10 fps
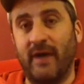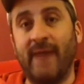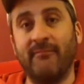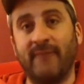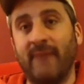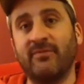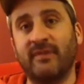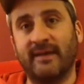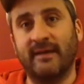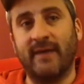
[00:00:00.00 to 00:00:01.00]
I'm
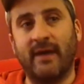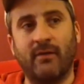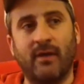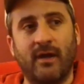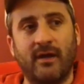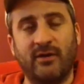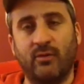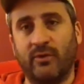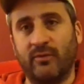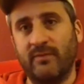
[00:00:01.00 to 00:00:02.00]
thinking about,
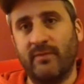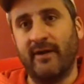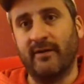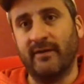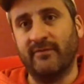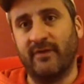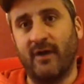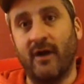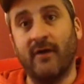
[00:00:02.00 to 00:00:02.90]
what are we modeling for our